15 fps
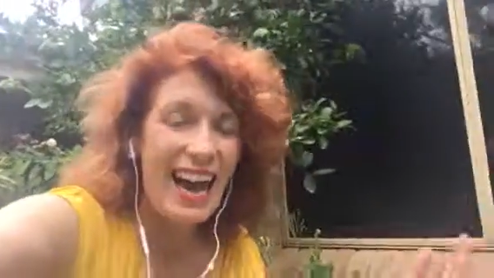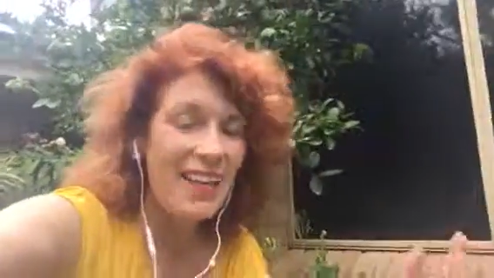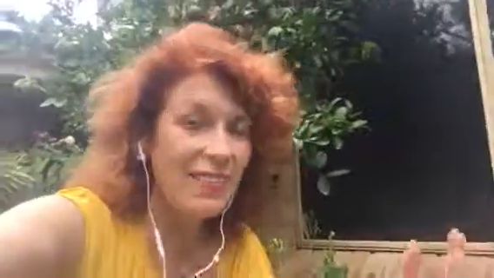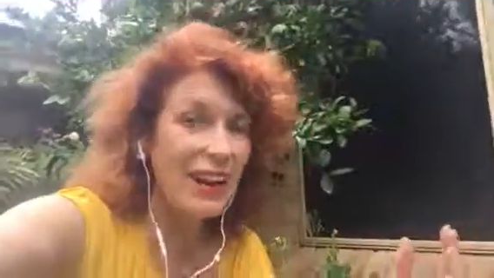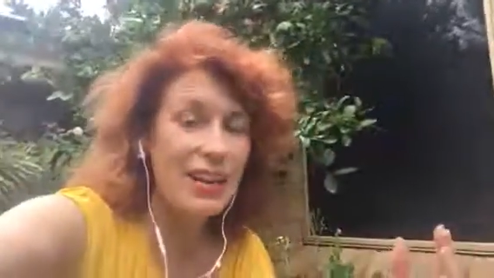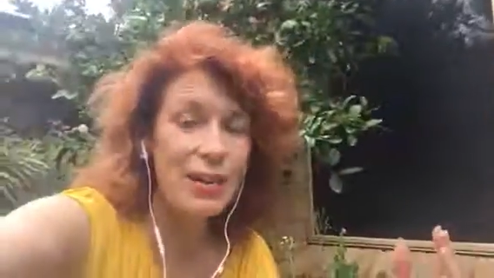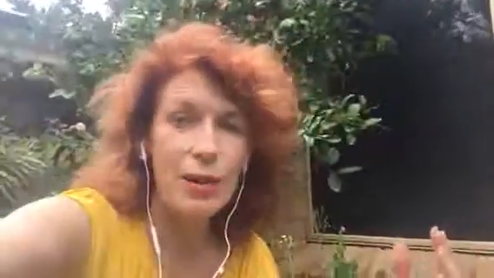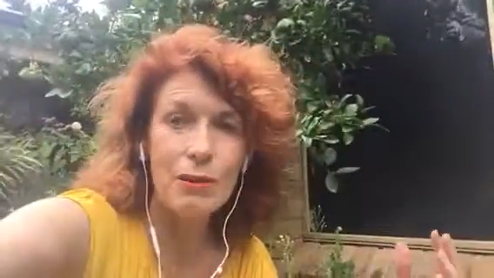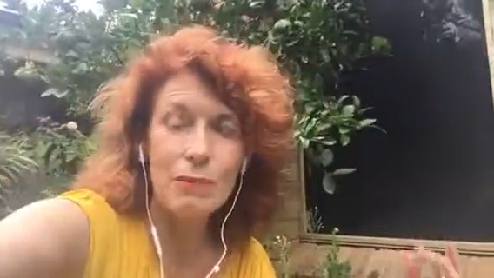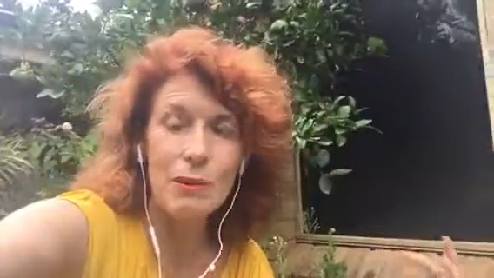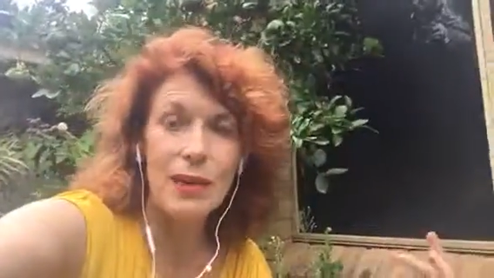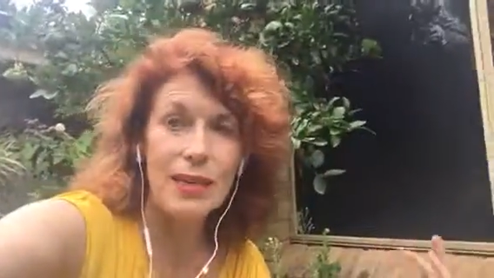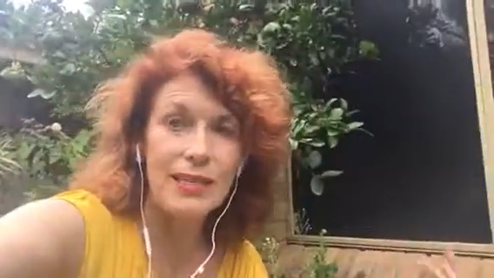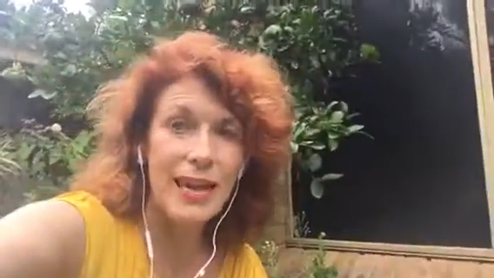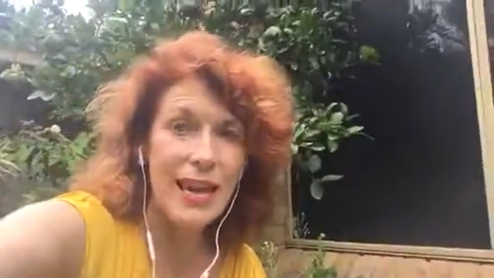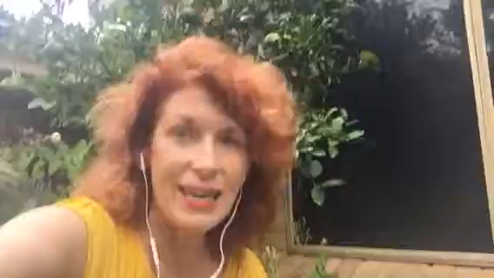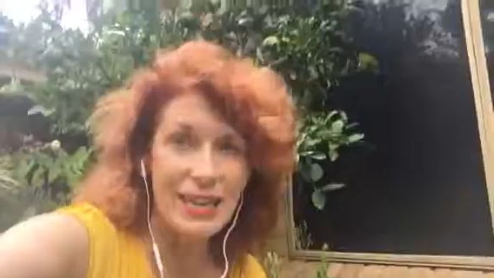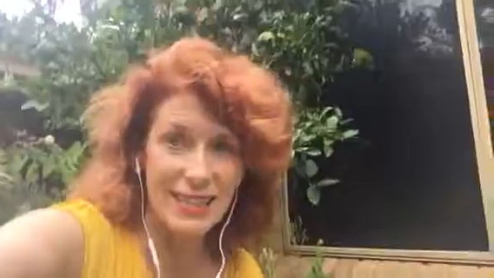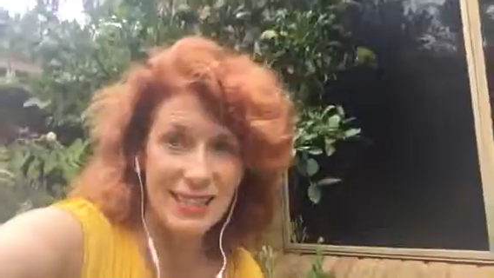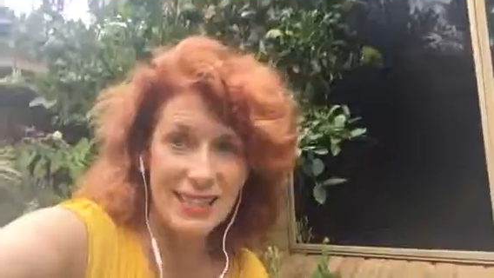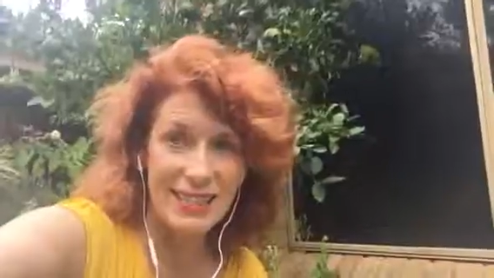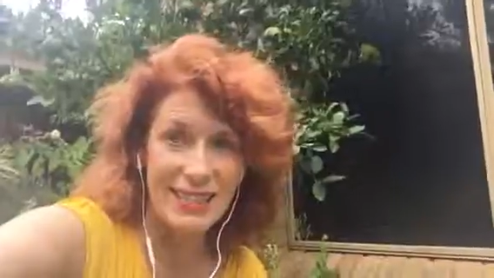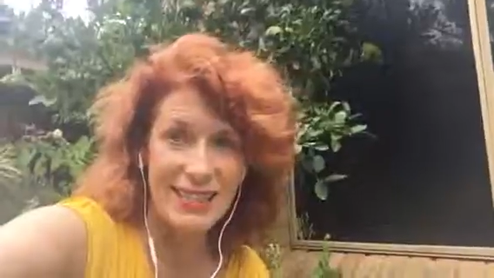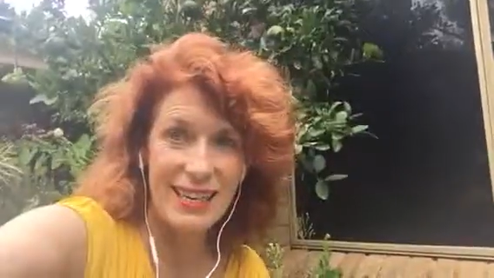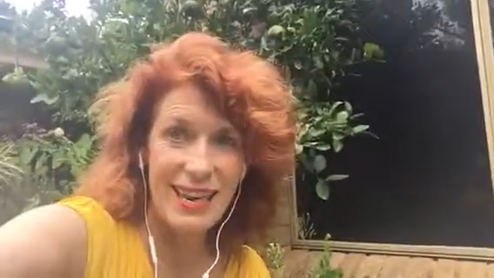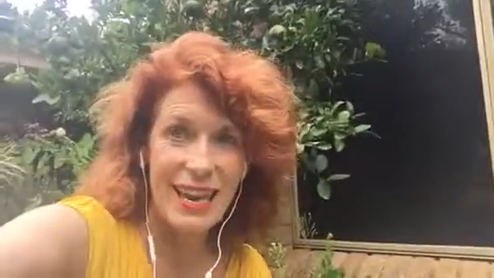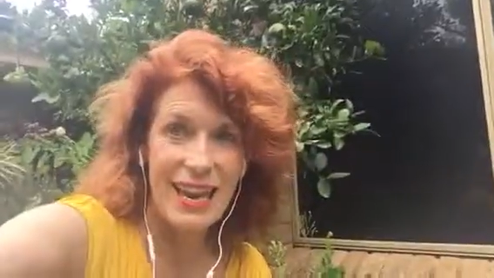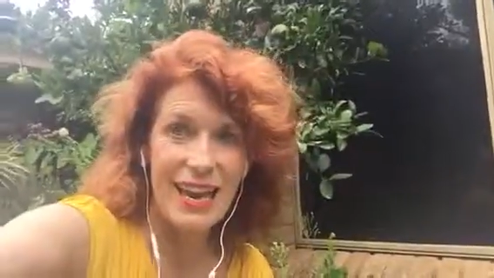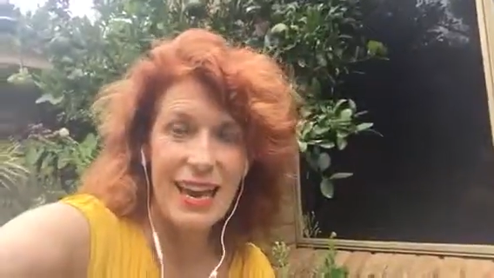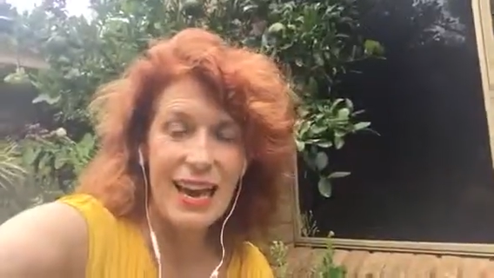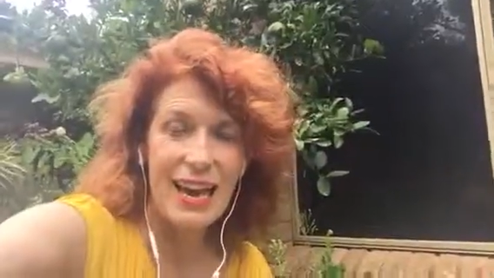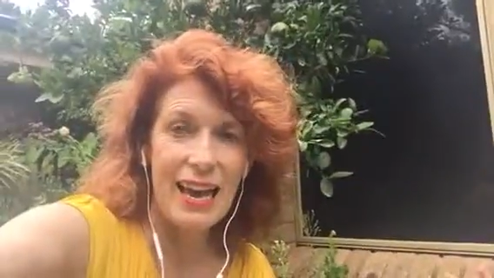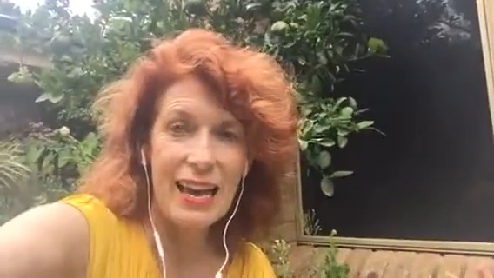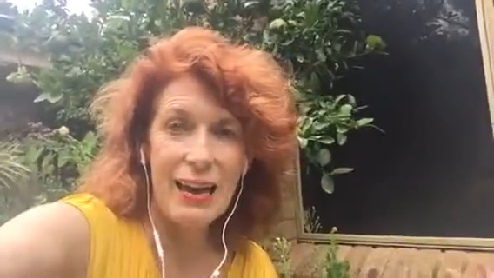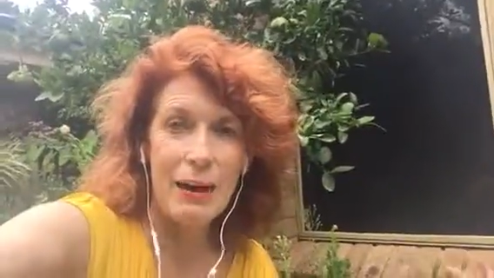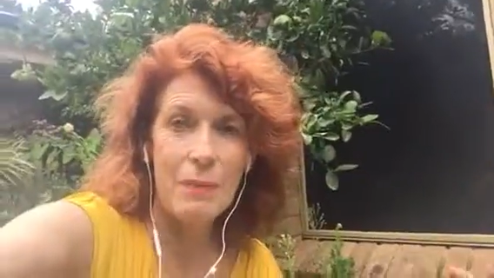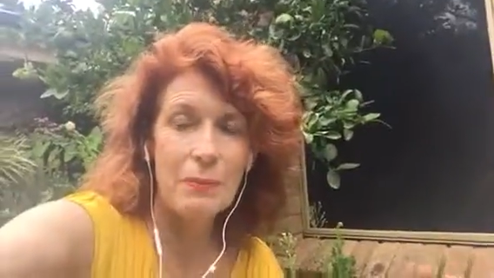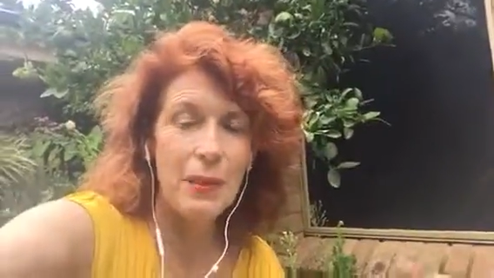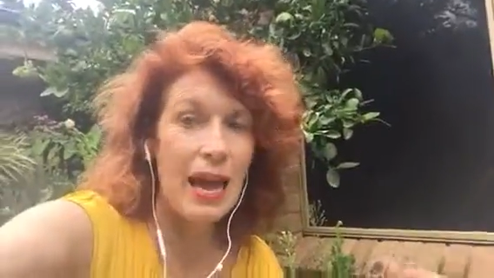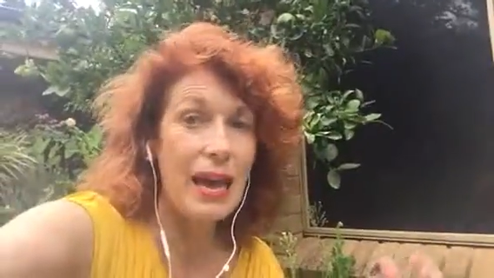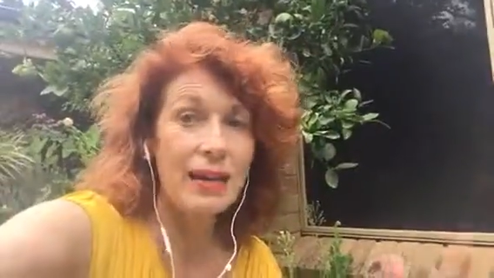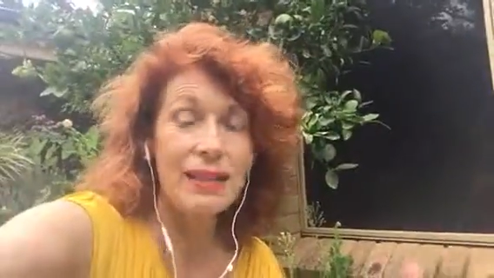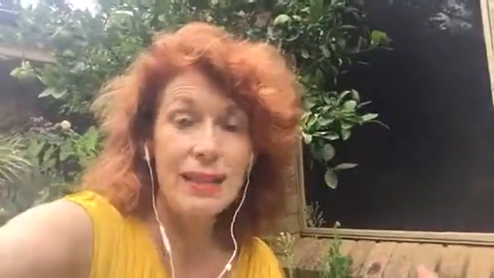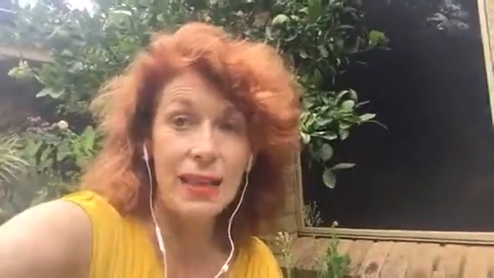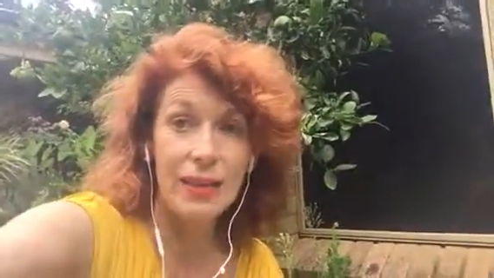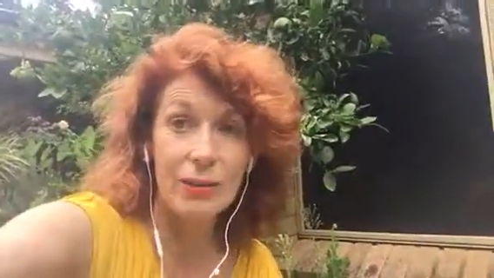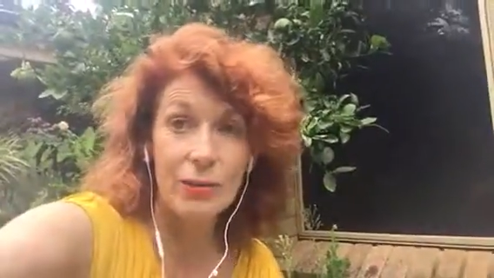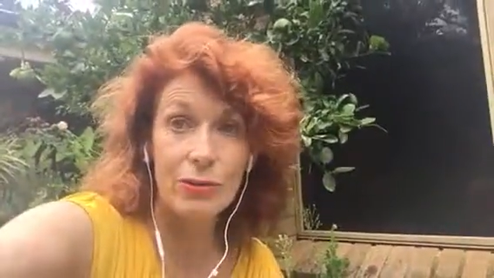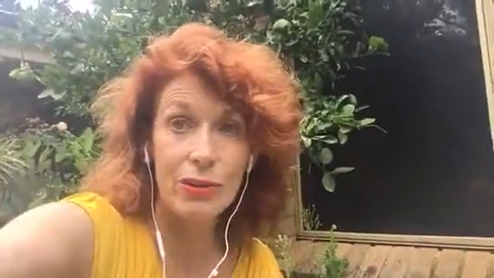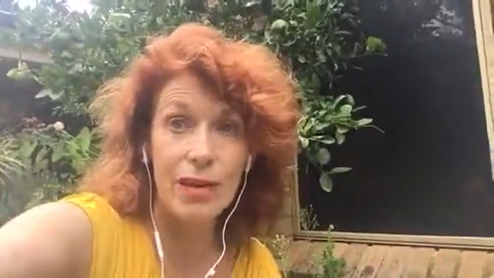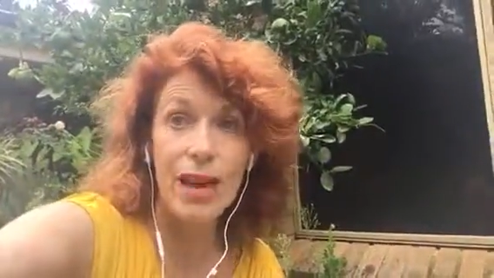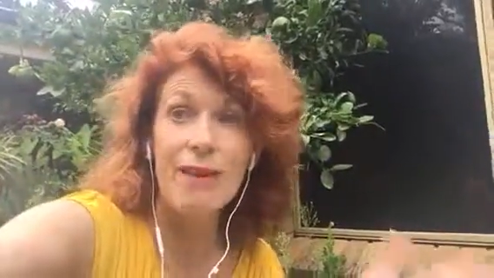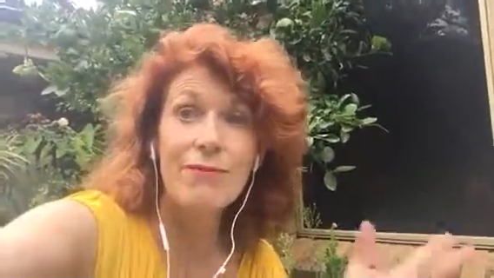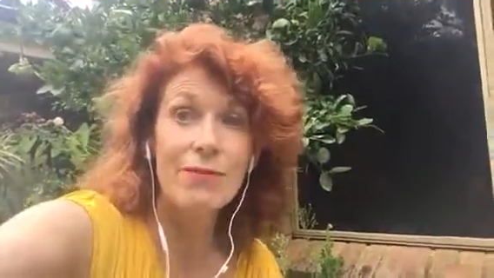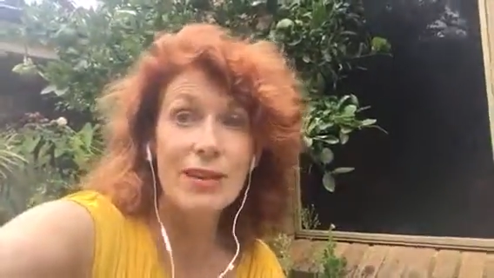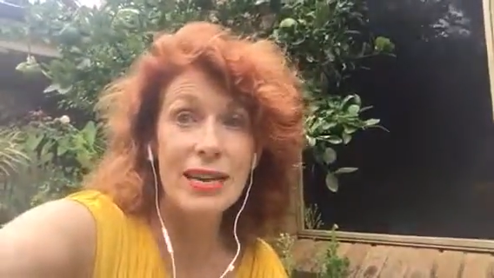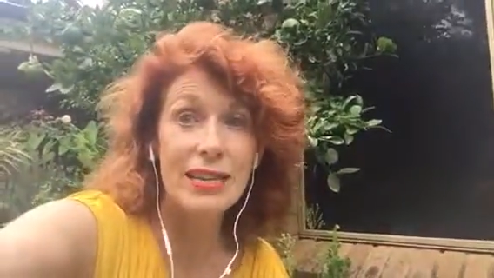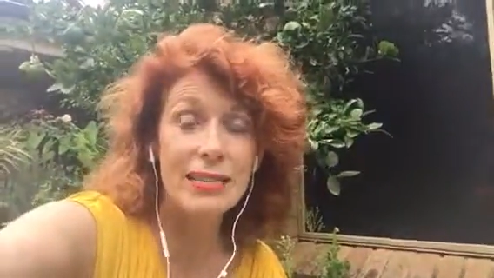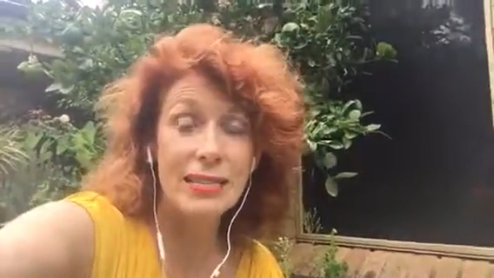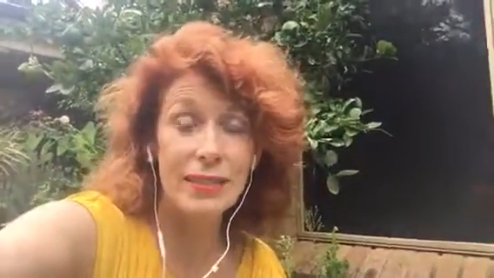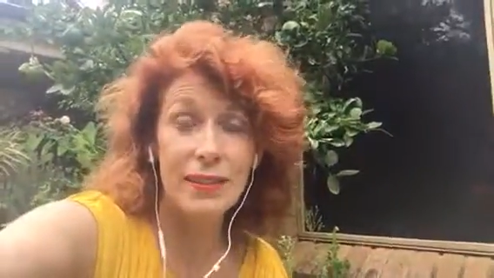they go and play tennis out in the country every Easter.